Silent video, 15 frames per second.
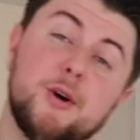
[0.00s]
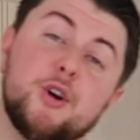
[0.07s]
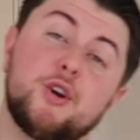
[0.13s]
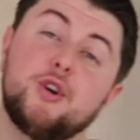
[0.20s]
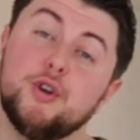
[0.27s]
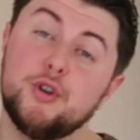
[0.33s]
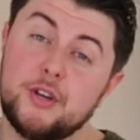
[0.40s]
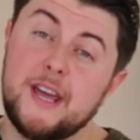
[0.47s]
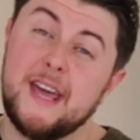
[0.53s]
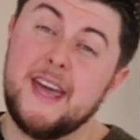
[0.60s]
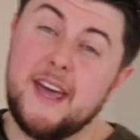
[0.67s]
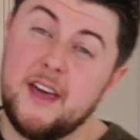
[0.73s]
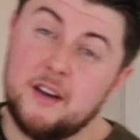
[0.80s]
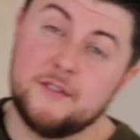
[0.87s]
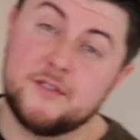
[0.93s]
a good
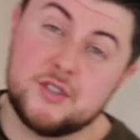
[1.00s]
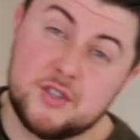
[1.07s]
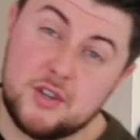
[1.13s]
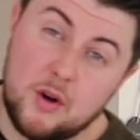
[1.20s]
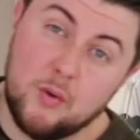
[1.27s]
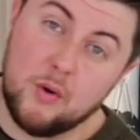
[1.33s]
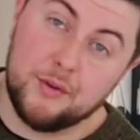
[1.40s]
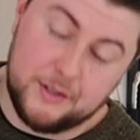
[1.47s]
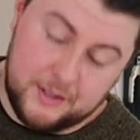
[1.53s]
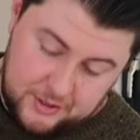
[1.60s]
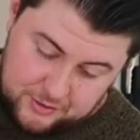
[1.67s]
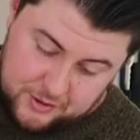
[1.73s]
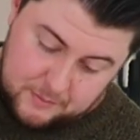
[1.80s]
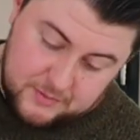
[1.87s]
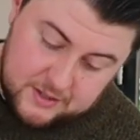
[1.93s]
hit of salt on these
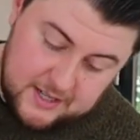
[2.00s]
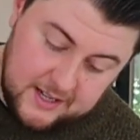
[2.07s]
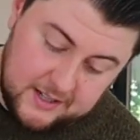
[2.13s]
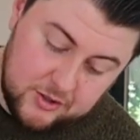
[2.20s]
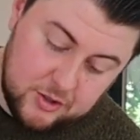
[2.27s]
drumsticks